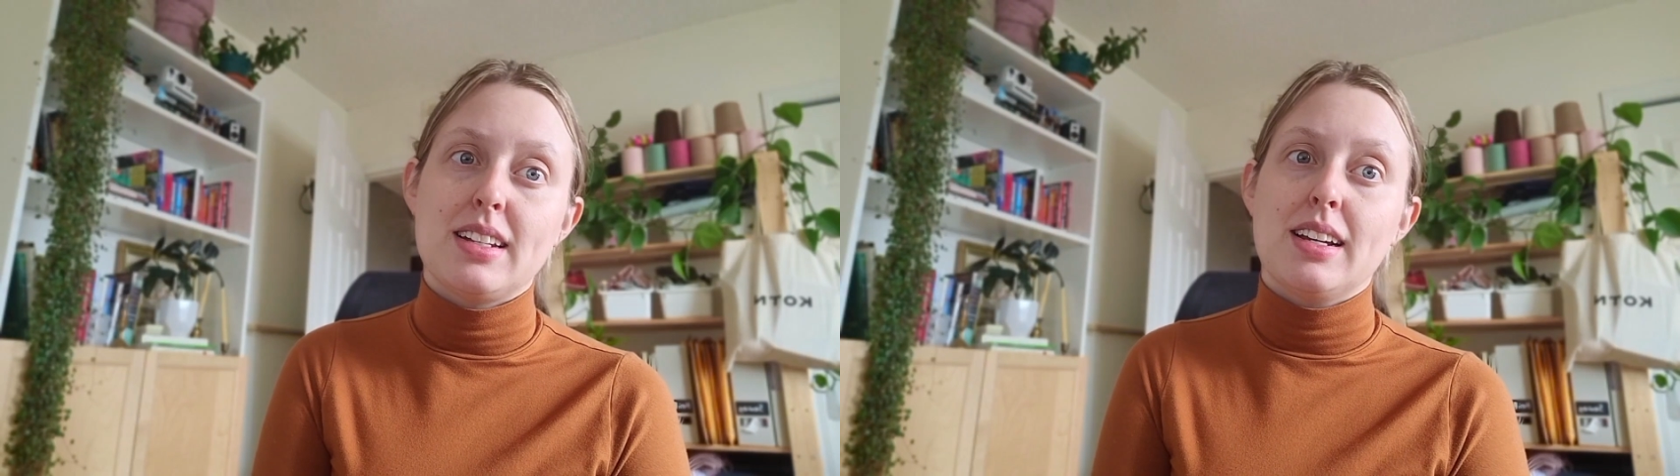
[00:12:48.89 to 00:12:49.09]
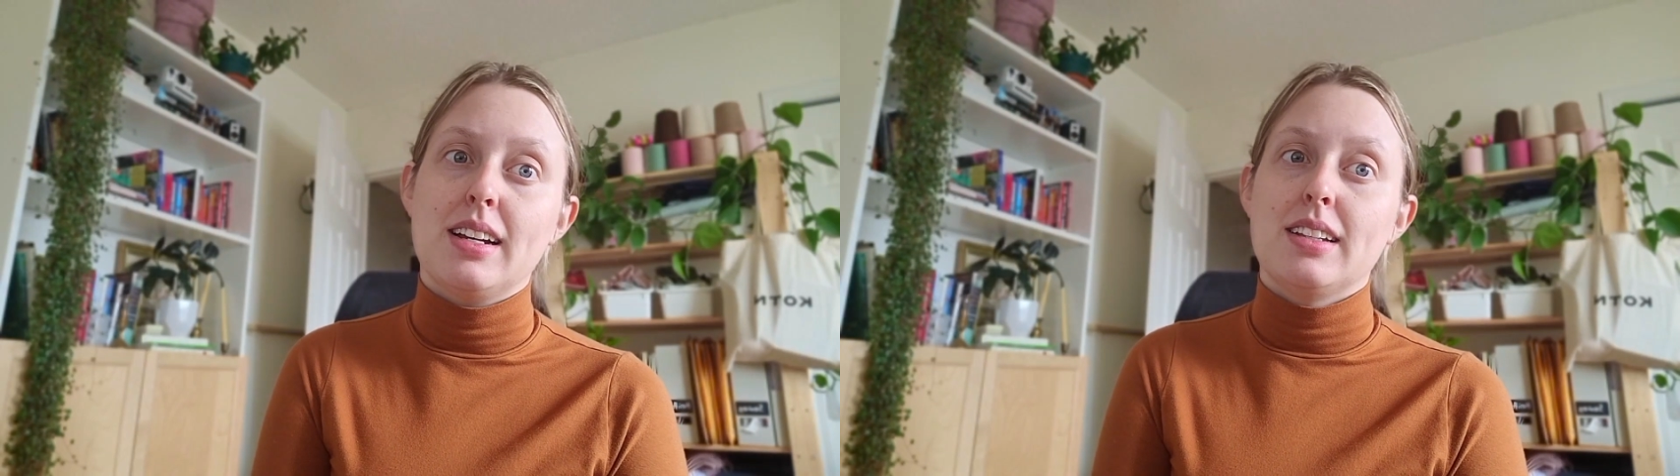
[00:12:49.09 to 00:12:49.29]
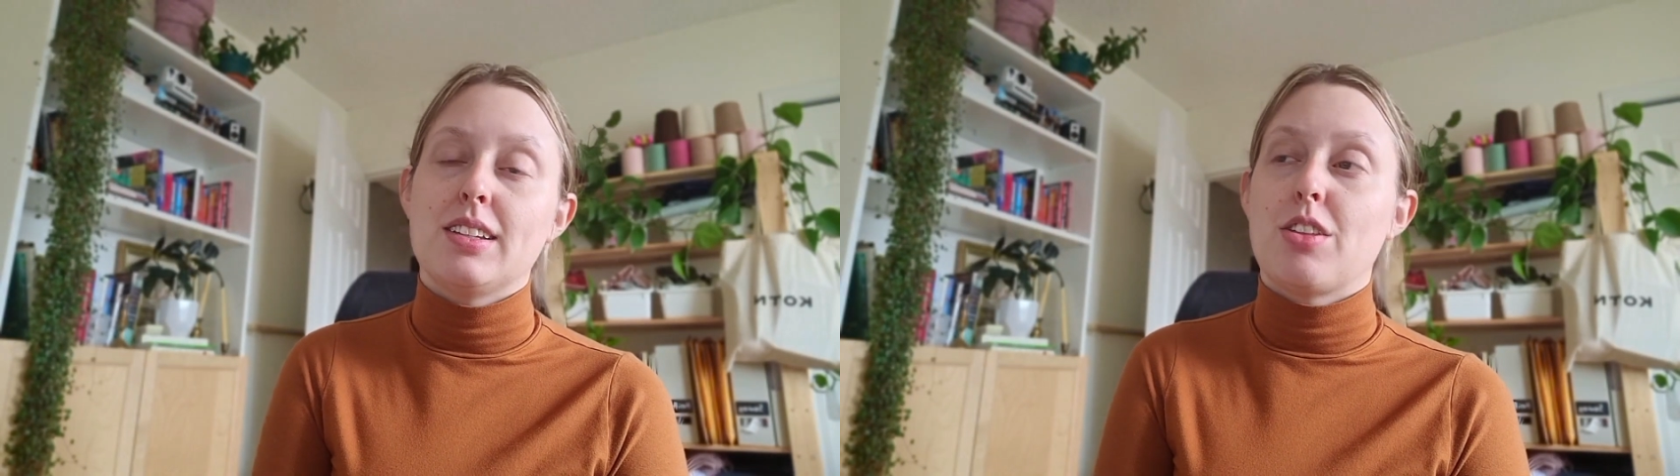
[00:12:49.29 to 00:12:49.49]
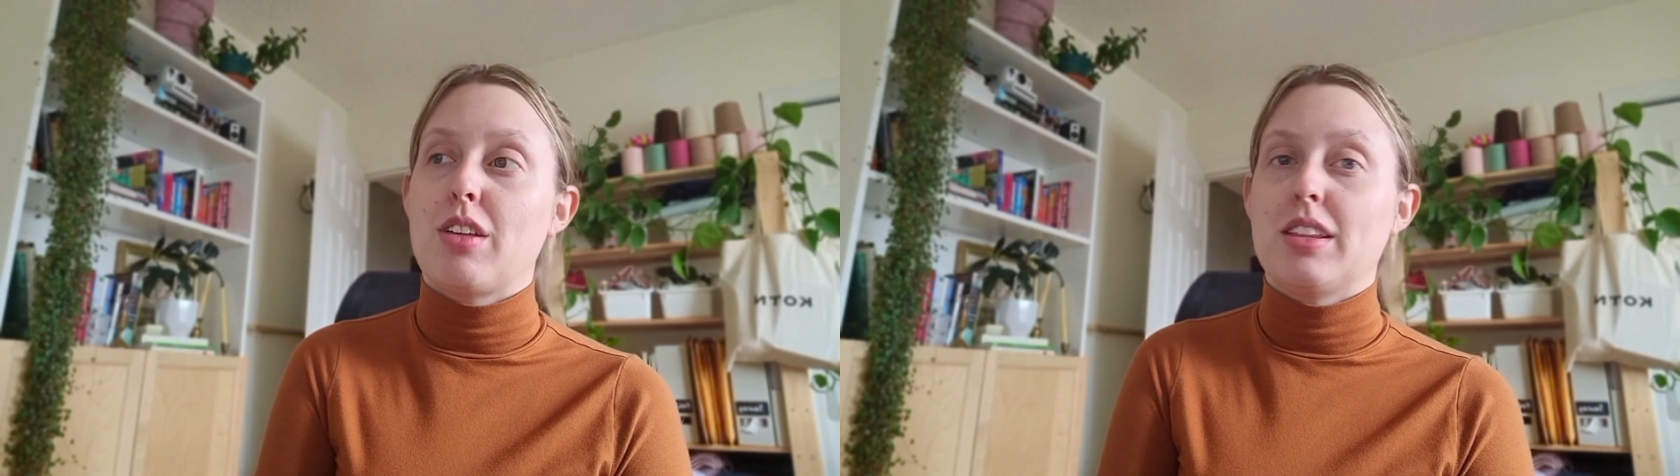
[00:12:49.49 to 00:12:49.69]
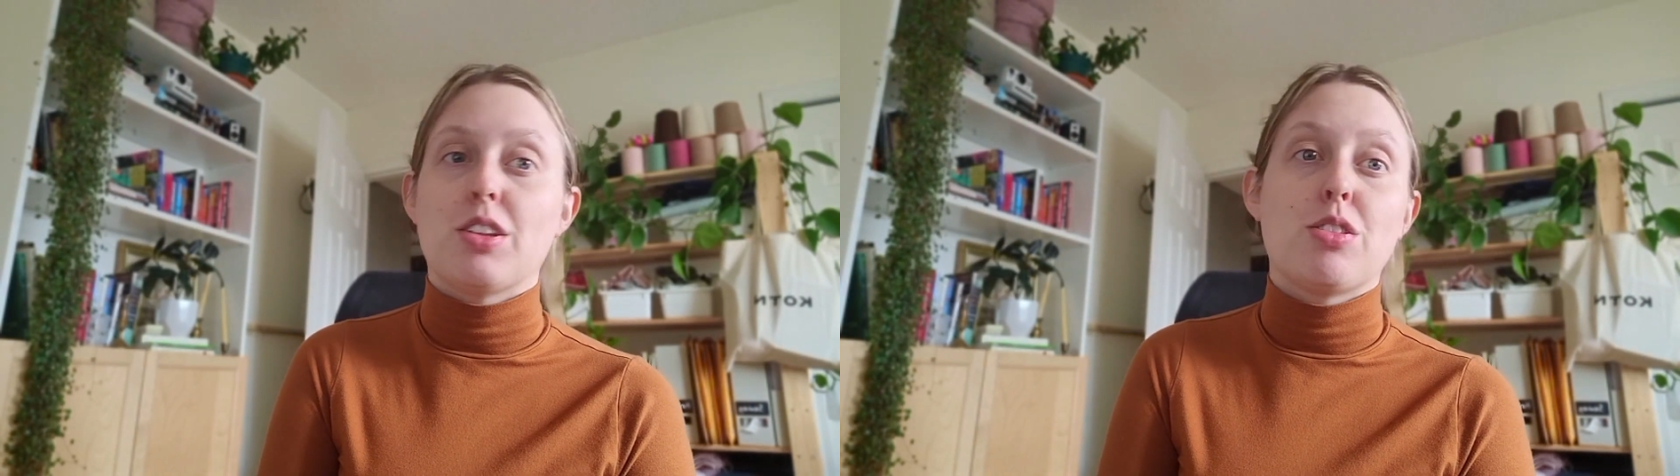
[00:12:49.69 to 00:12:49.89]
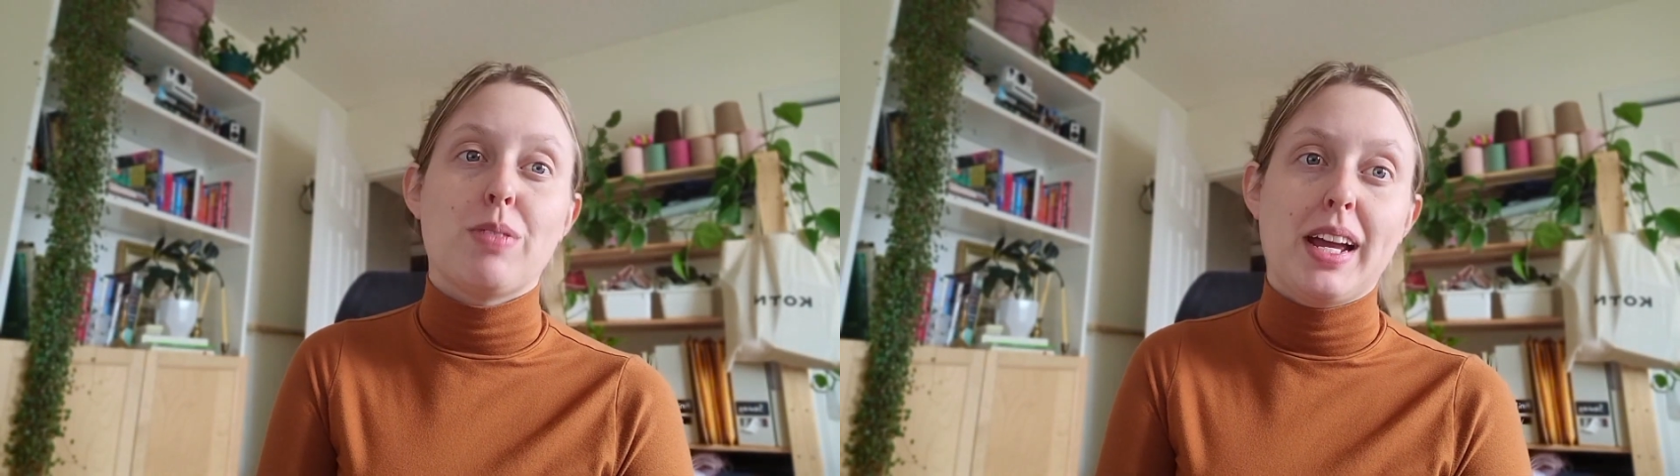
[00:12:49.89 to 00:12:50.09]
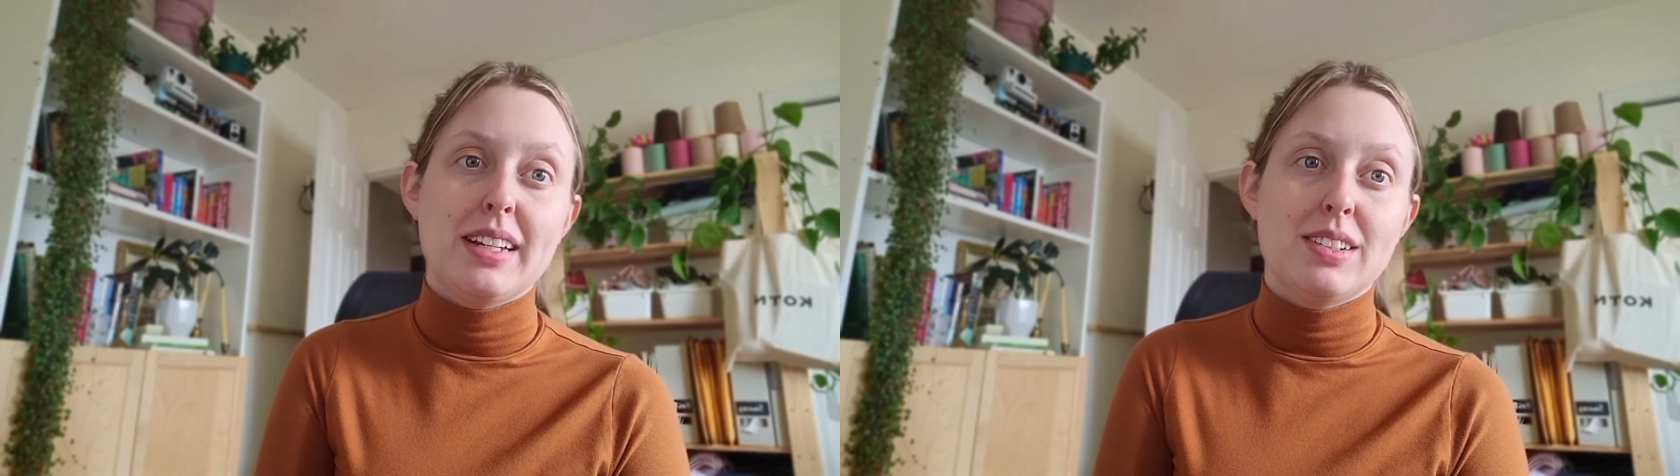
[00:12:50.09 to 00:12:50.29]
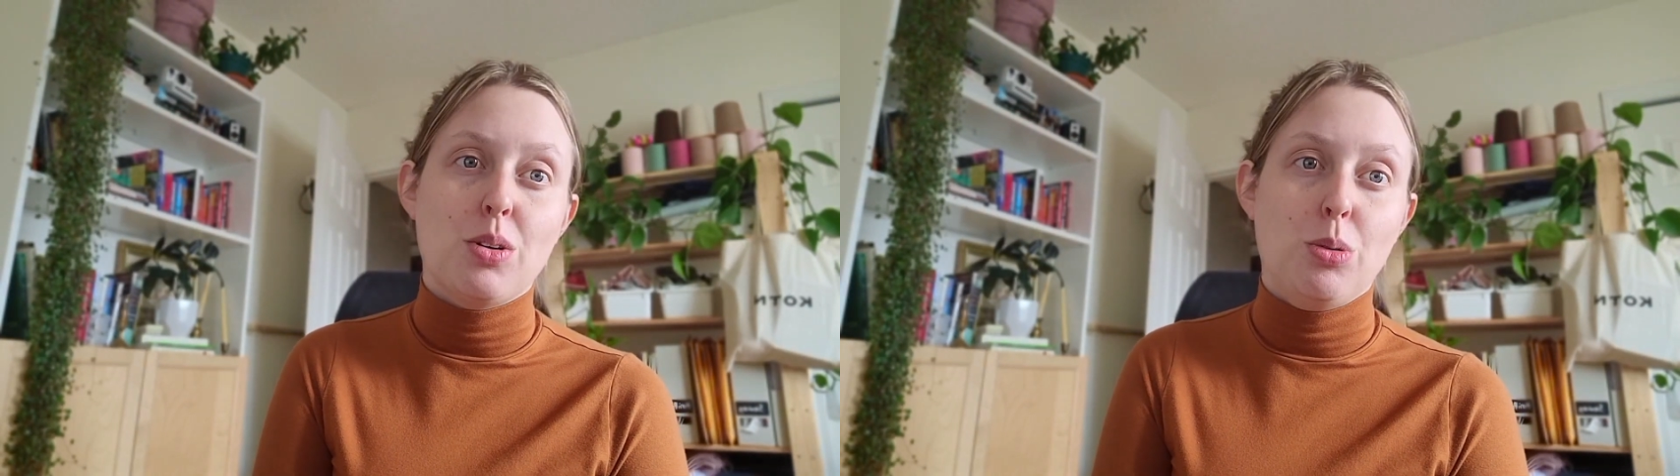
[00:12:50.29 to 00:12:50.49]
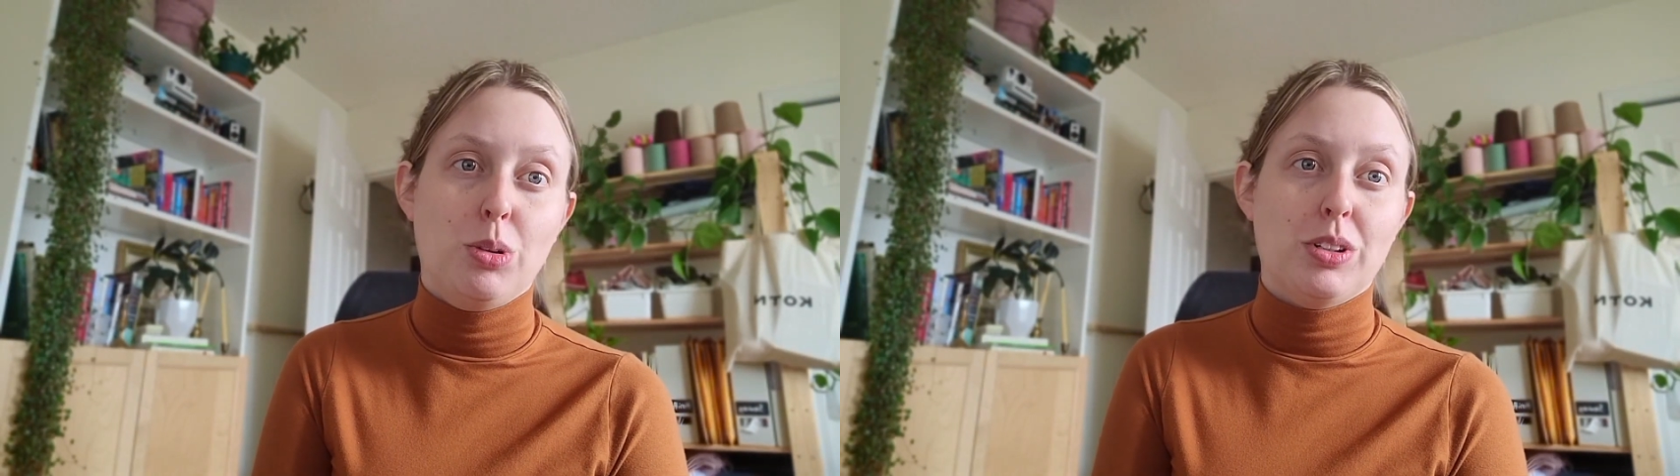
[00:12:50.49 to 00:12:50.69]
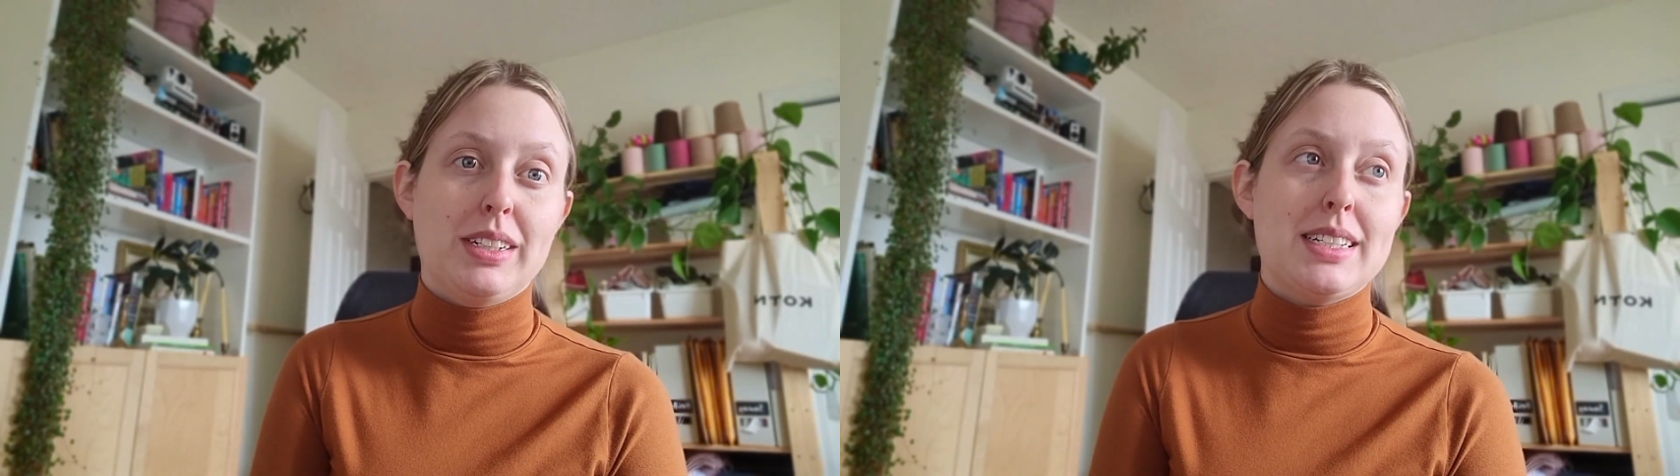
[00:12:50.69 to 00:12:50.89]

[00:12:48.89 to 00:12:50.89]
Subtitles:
and the thread holder needs